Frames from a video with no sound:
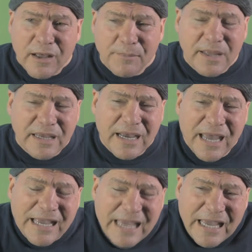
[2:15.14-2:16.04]
I'm like,
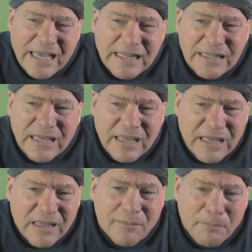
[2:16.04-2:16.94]
"Guy, I can't get there.
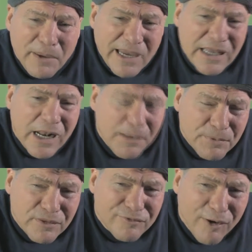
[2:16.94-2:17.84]
Pick it
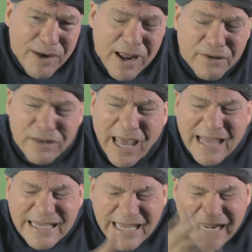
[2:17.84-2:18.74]
up and throw it out." "And
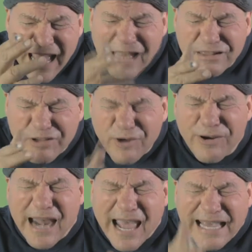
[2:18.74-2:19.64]
I cannot
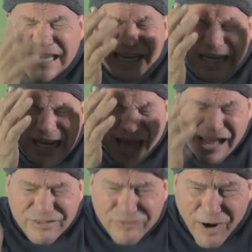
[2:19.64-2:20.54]
do it. I
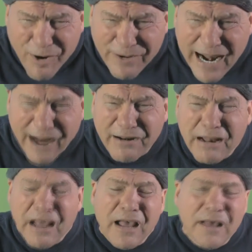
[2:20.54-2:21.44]
cannot throw it
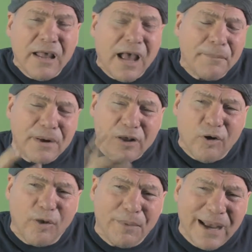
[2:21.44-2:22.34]
out. I'm going to
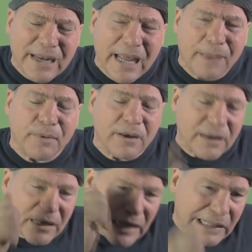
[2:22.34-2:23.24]
call my neighbor."
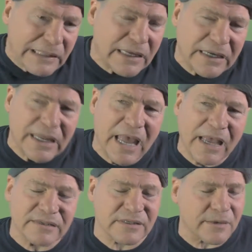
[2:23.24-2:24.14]
Click, he
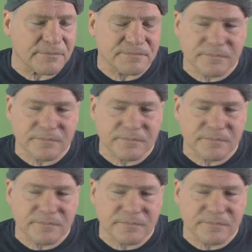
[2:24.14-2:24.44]
hangs up.